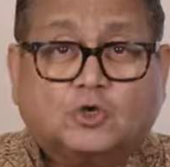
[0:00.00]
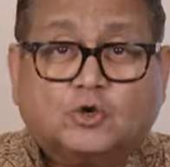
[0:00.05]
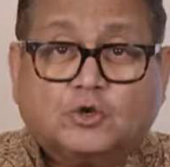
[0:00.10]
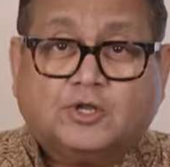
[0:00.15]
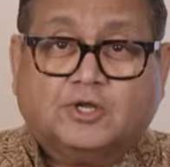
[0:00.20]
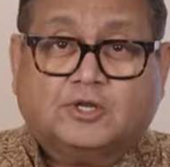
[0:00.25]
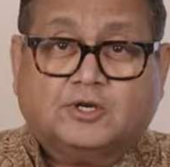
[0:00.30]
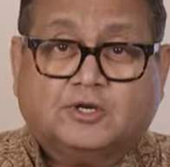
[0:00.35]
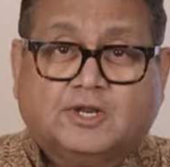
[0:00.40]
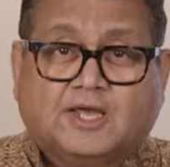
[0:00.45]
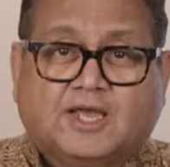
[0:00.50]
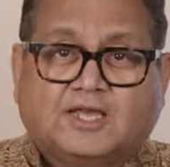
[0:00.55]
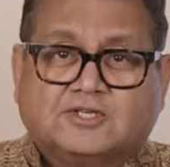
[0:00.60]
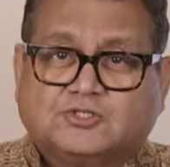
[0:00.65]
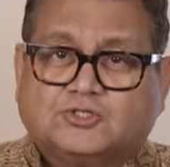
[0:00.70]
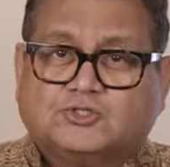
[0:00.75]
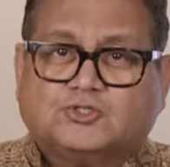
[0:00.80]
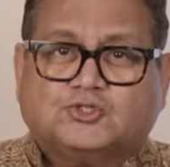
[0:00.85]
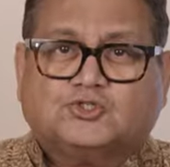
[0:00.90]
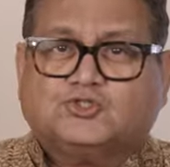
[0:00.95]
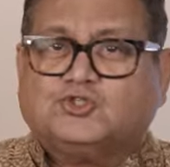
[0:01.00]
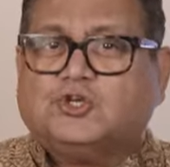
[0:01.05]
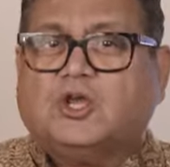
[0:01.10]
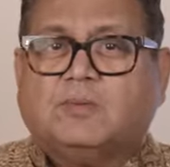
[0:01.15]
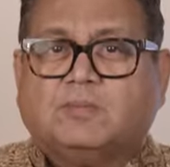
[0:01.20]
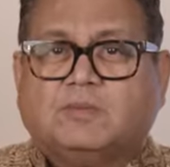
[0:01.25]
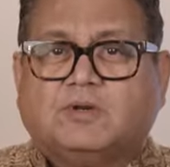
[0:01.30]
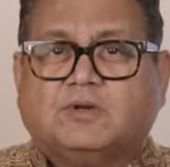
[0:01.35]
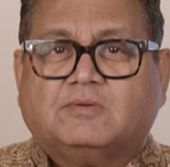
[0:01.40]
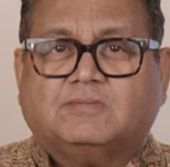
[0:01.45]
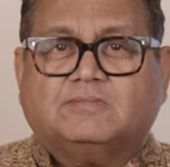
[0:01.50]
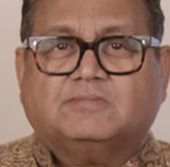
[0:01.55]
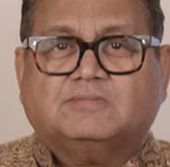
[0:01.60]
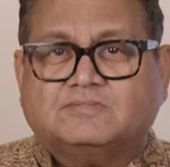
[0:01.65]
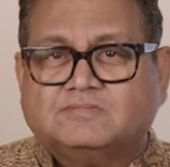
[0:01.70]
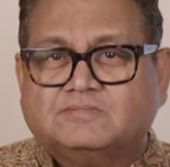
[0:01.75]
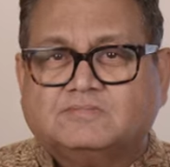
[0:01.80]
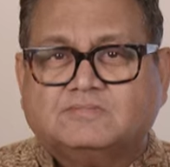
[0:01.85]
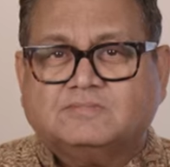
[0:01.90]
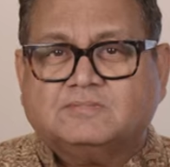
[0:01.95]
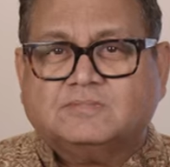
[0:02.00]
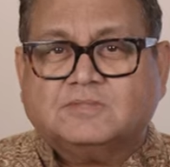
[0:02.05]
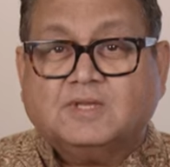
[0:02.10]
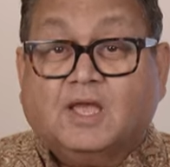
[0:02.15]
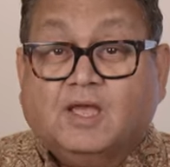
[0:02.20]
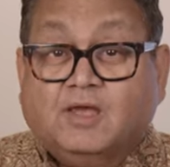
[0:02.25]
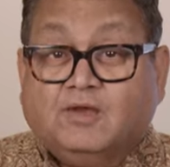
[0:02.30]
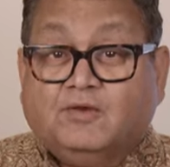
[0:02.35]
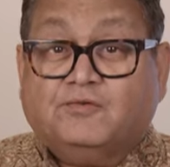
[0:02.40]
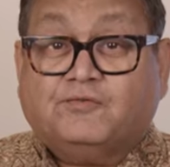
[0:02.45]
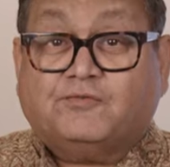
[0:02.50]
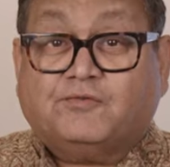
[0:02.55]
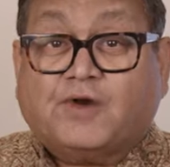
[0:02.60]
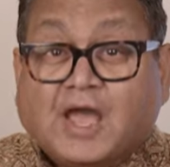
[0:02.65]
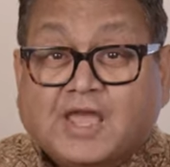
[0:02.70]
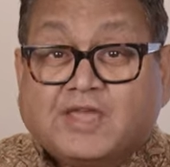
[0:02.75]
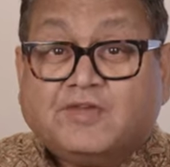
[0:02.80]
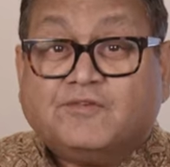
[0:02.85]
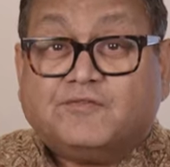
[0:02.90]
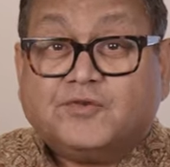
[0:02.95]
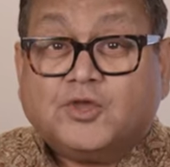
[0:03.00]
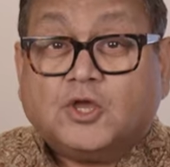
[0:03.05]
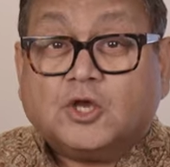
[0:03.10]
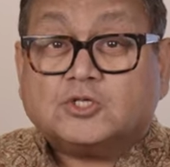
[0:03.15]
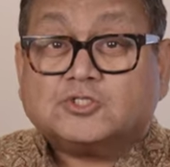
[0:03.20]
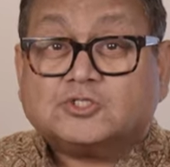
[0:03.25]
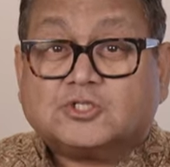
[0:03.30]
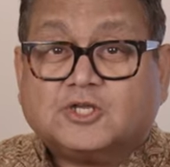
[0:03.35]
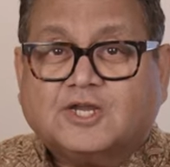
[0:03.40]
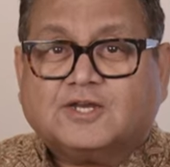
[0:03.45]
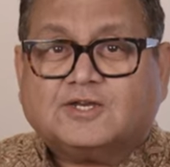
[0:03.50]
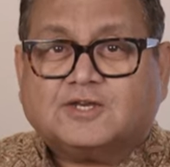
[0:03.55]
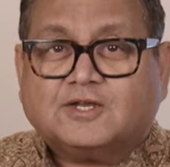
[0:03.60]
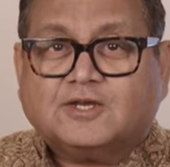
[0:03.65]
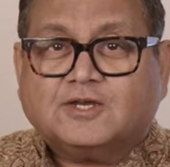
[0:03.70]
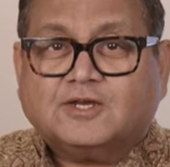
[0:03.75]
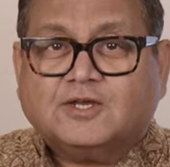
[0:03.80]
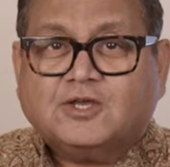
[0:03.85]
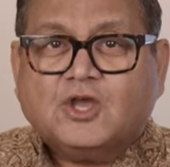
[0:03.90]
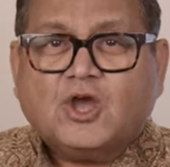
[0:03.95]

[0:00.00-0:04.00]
Kurian as its chairman. Five years later,